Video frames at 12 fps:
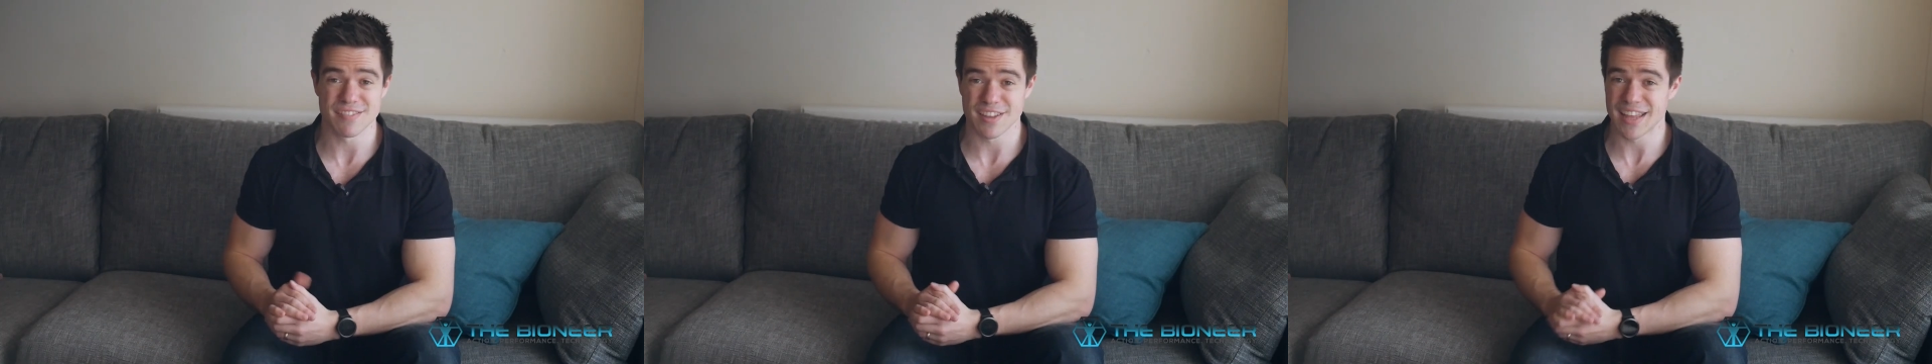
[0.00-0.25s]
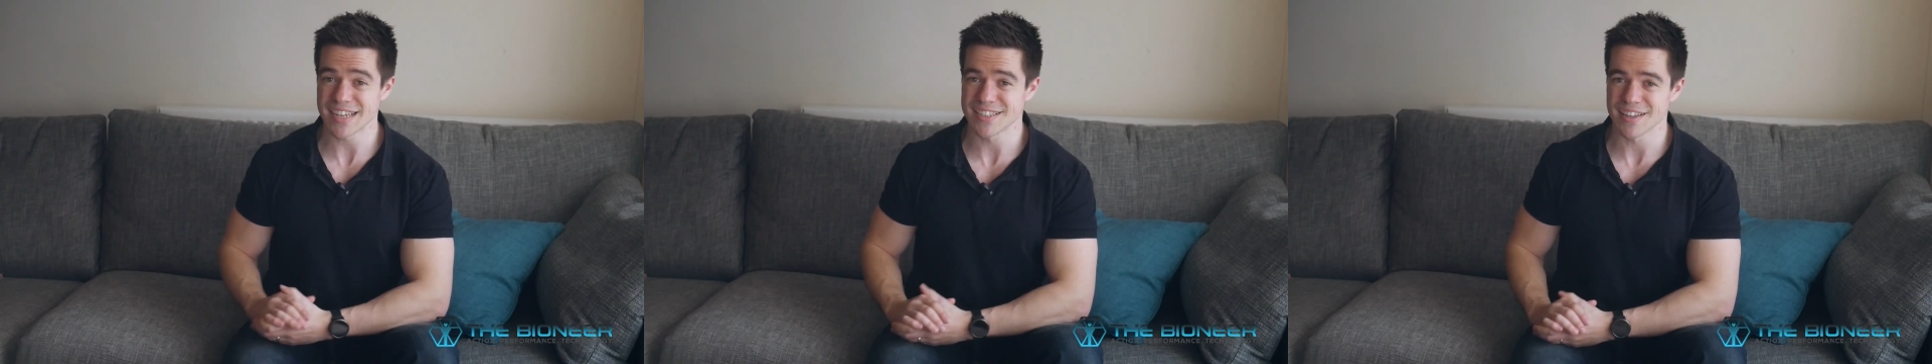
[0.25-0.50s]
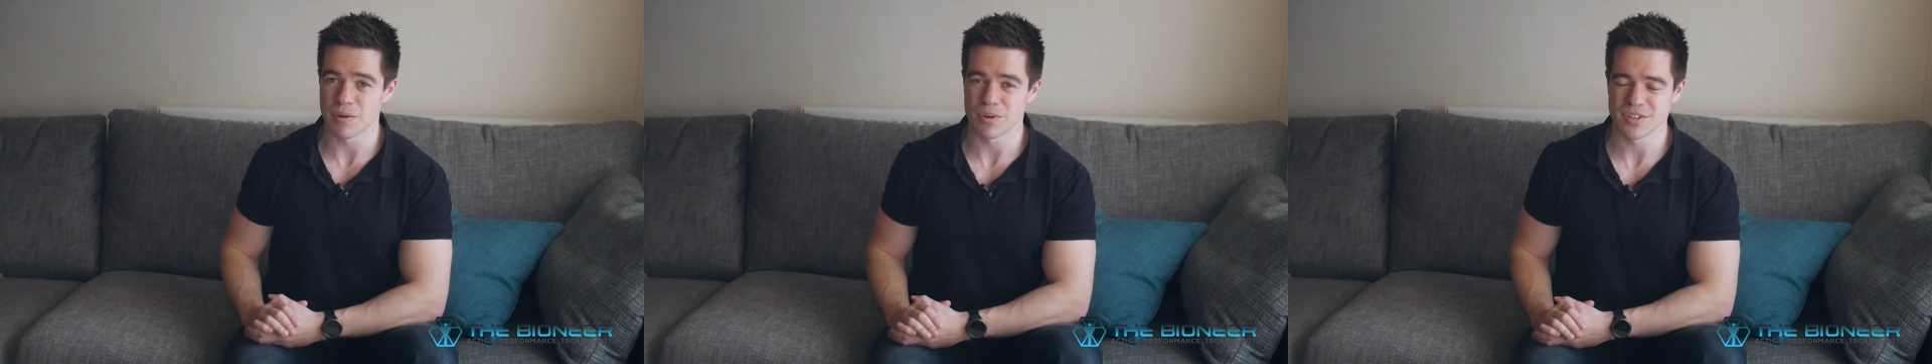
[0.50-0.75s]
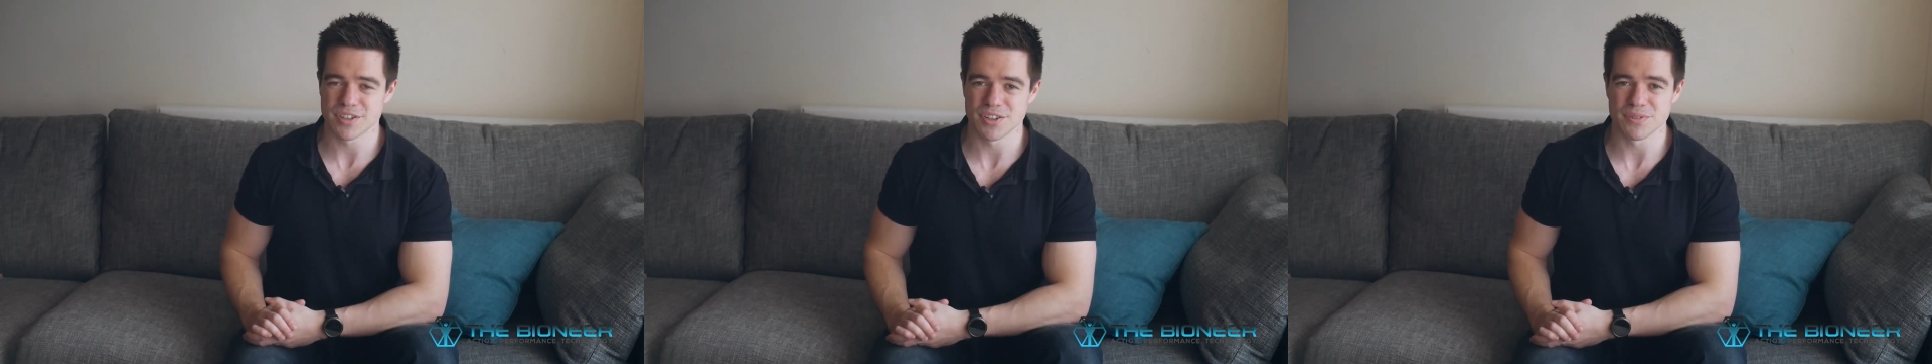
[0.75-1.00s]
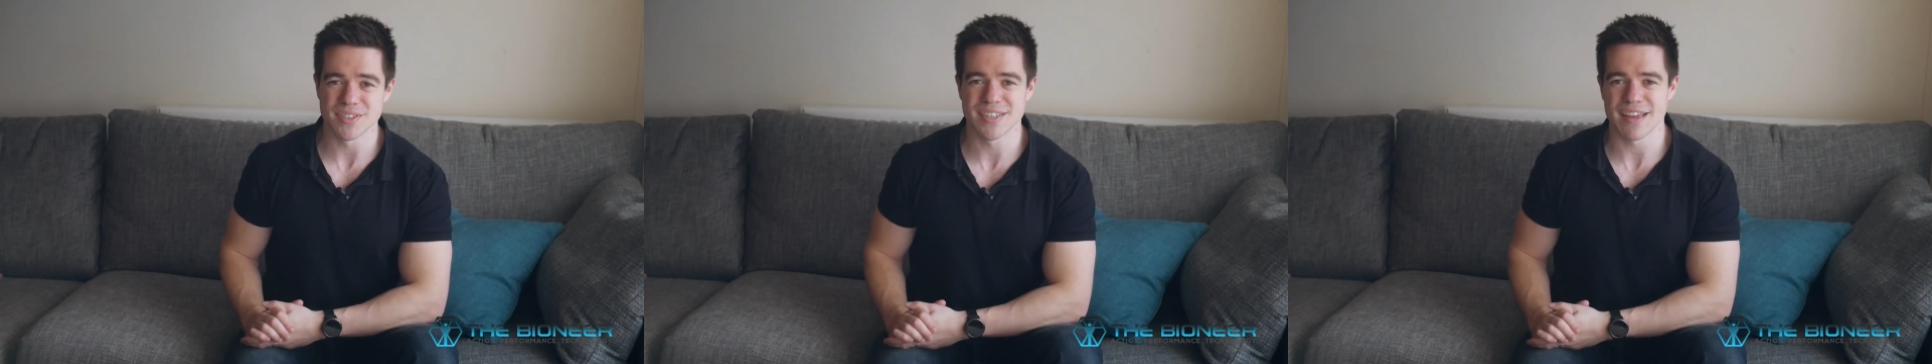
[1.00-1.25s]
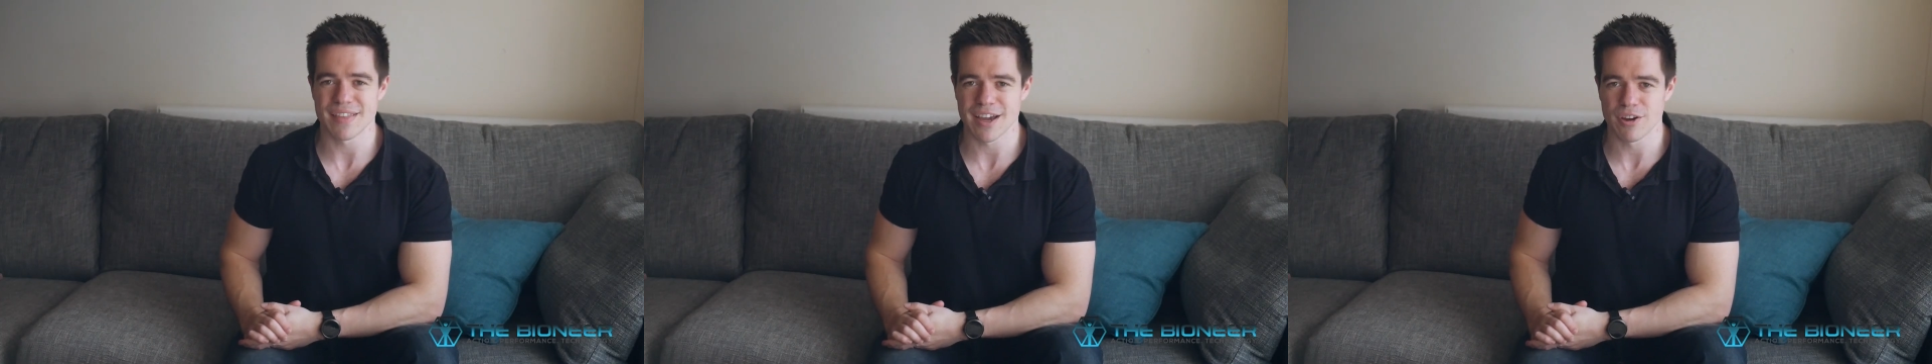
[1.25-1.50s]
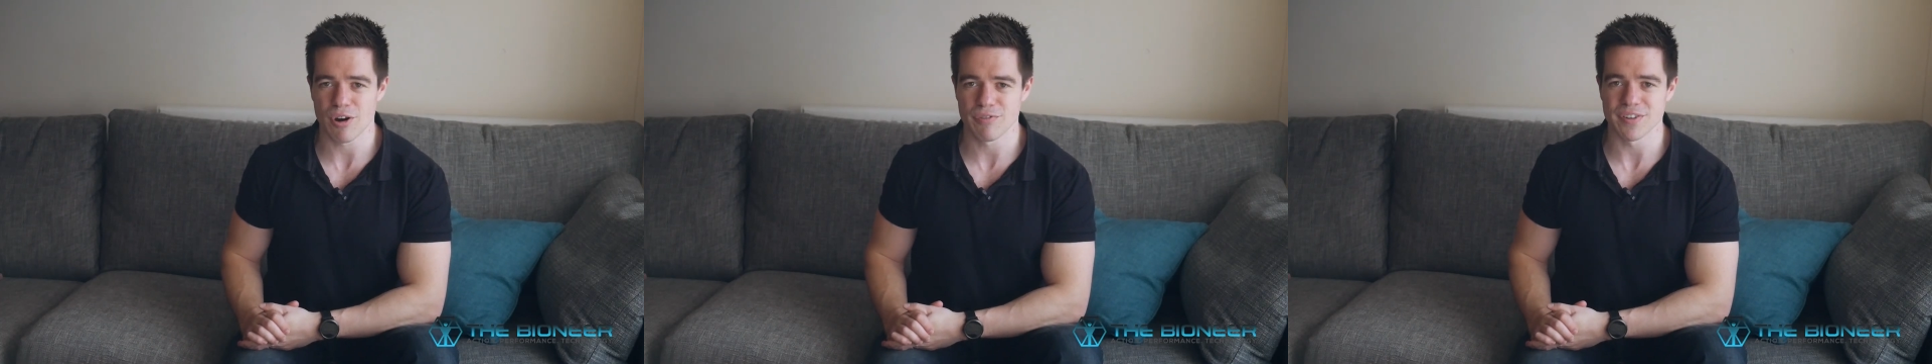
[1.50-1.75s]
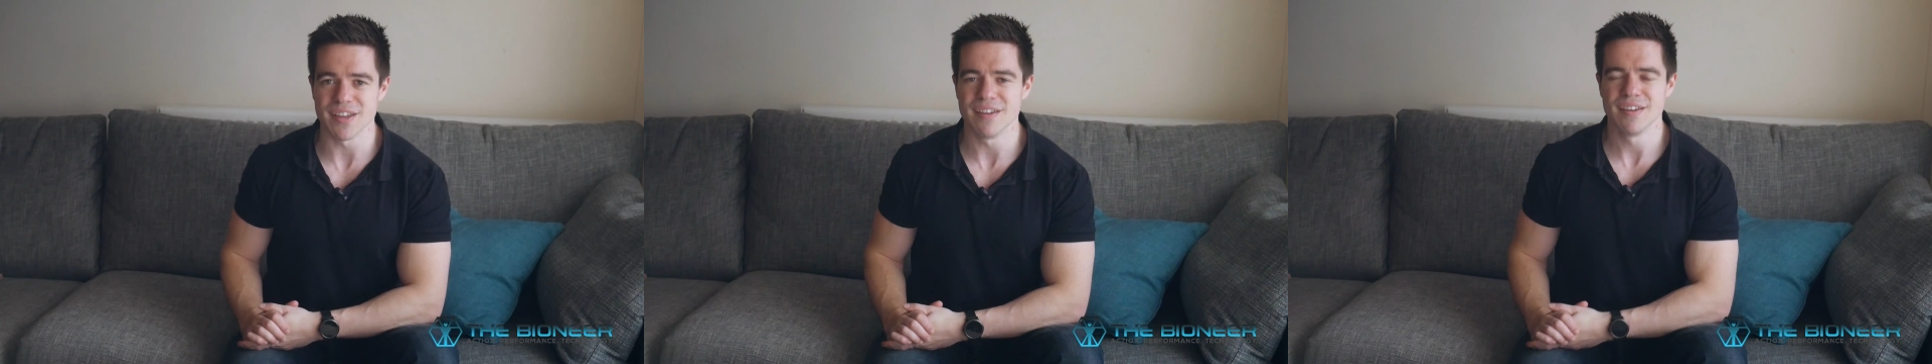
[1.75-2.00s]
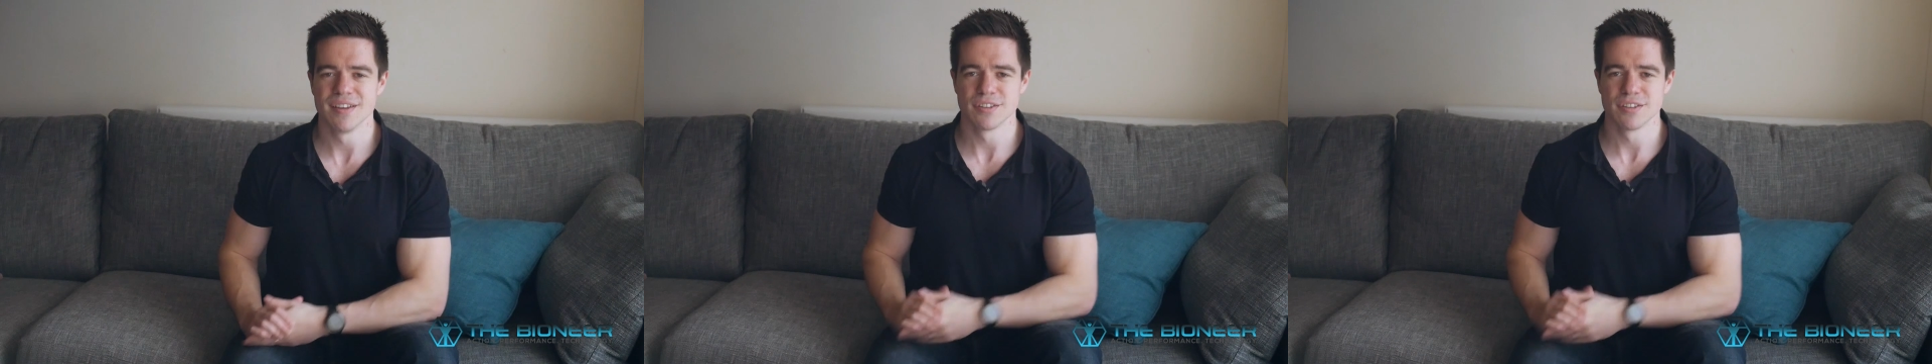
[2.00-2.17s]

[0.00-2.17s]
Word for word: And the next thing I want to do is get that coffee.